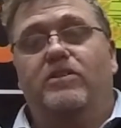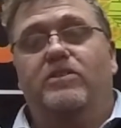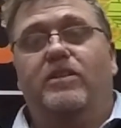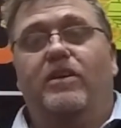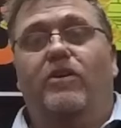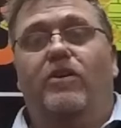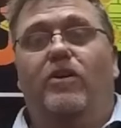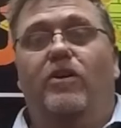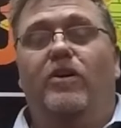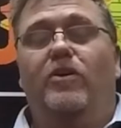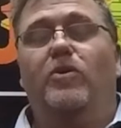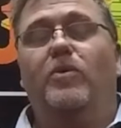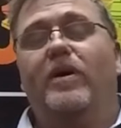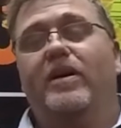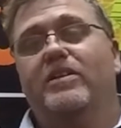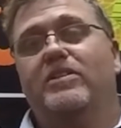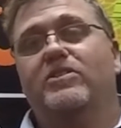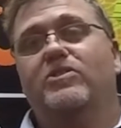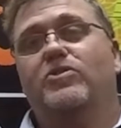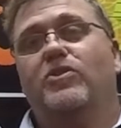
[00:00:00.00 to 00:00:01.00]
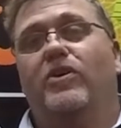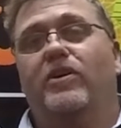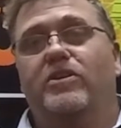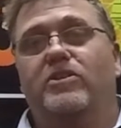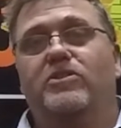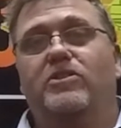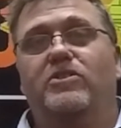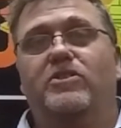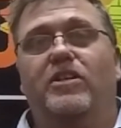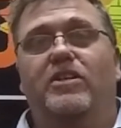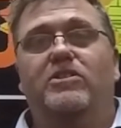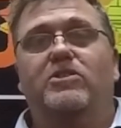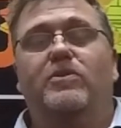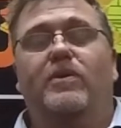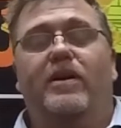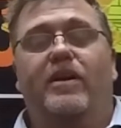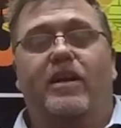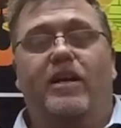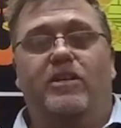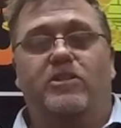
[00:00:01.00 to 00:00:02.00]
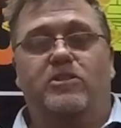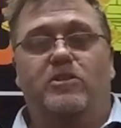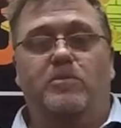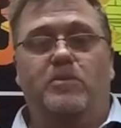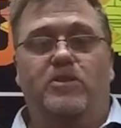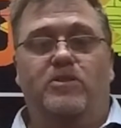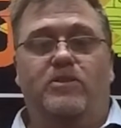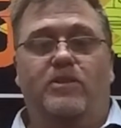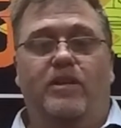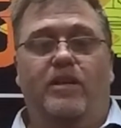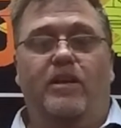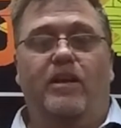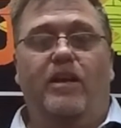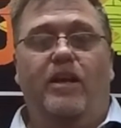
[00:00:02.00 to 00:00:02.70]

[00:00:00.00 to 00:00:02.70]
So I always try to suggest to our customers that